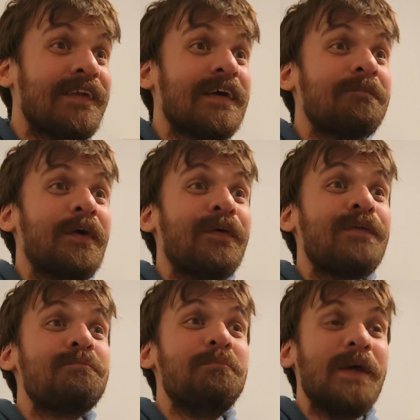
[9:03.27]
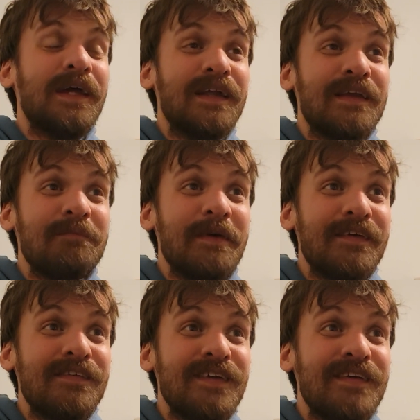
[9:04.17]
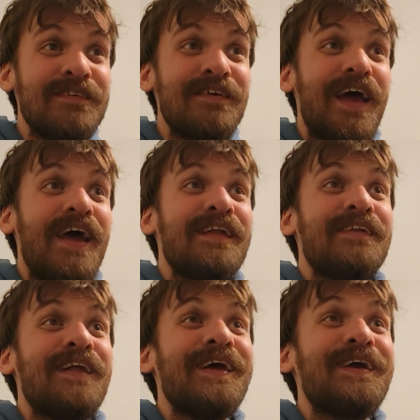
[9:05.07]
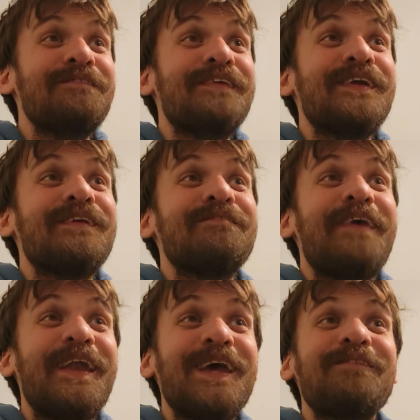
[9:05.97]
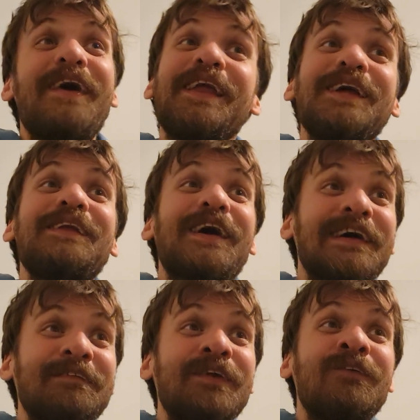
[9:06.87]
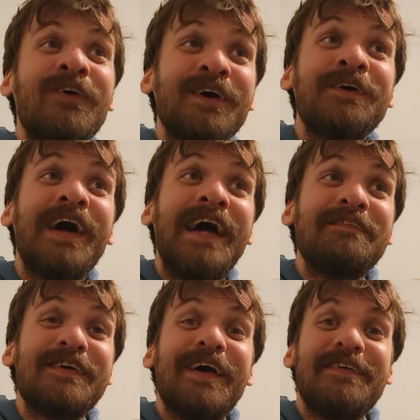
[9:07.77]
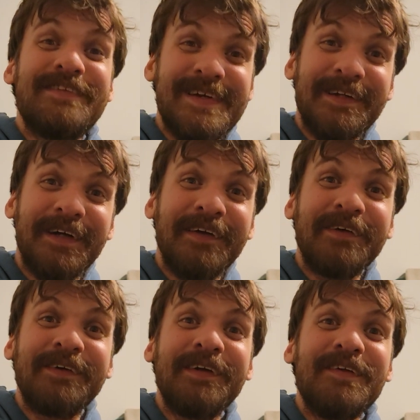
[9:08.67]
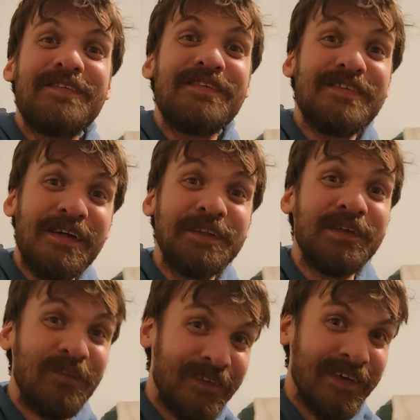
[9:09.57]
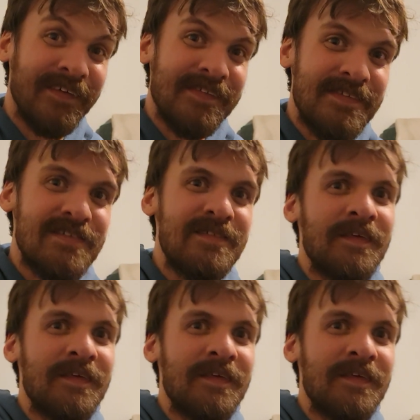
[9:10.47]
They're both big into business, and they committed many, many terrible war crimes against each other during the Succession Wars.